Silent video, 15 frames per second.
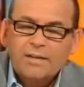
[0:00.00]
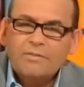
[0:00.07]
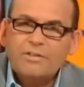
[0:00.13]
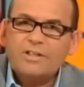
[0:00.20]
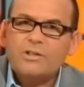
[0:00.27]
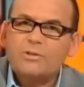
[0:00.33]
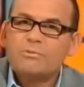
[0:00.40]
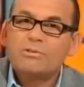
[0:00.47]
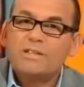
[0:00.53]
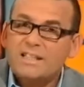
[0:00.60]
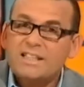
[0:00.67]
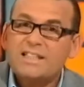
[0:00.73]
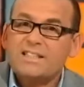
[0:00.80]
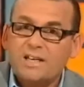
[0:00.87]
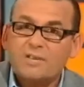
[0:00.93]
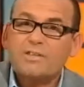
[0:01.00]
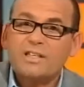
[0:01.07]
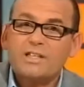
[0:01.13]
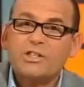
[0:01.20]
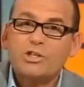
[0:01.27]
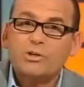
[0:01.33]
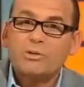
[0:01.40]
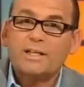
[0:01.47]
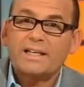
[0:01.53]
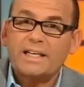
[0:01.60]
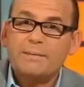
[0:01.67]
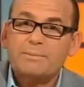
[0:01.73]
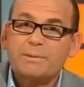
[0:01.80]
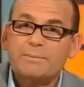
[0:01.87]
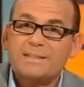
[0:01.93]
that you really don't enjoy
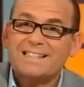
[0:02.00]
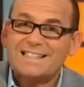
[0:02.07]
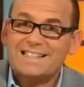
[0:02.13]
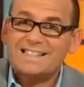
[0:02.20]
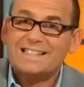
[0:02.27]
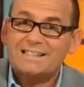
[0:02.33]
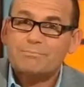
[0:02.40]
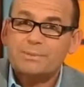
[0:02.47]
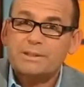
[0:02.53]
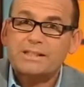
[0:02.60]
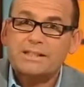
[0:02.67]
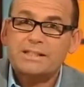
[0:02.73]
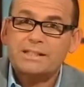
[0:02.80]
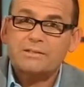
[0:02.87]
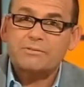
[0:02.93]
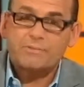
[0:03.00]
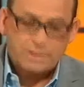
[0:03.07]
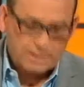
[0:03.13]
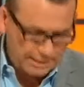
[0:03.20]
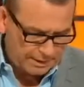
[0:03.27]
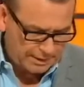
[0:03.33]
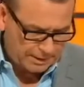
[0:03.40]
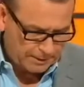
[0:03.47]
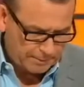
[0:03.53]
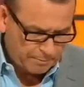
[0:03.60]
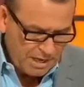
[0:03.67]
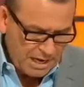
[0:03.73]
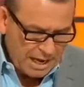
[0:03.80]
keeping, but you can't bring yourself to let go?